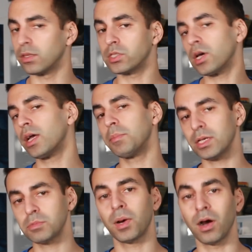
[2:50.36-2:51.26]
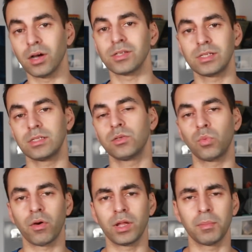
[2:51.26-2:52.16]
The time has passed to
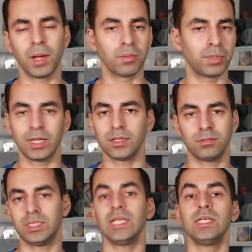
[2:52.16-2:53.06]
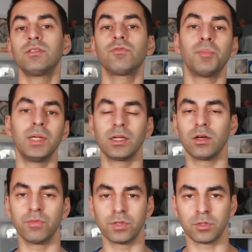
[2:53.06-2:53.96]
worry about being teased for being
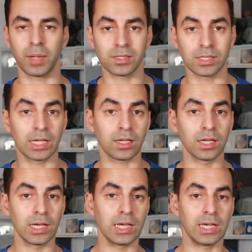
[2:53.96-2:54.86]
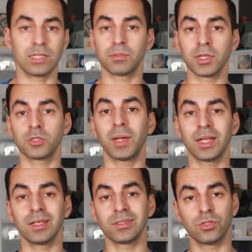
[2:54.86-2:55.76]
overdramatic, it's much
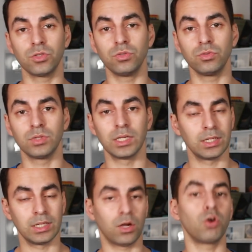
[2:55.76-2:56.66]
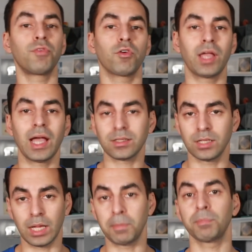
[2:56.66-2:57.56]
better to overreact
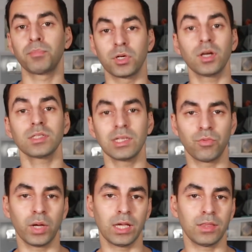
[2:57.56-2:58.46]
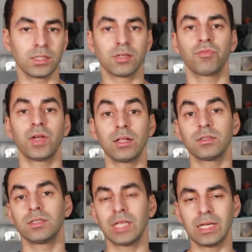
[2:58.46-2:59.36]
in a productive way than to fail
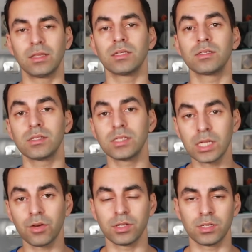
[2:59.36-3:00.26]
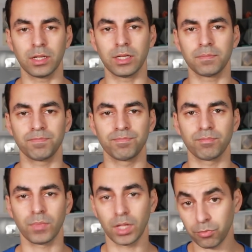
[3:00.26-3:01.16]
to take this seriously.
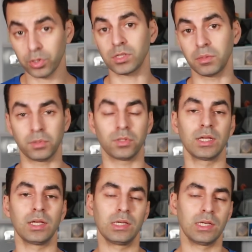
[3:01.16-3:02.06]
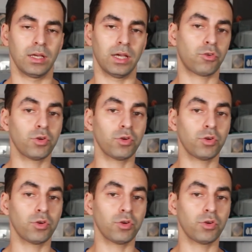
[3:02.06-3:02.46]
For example, a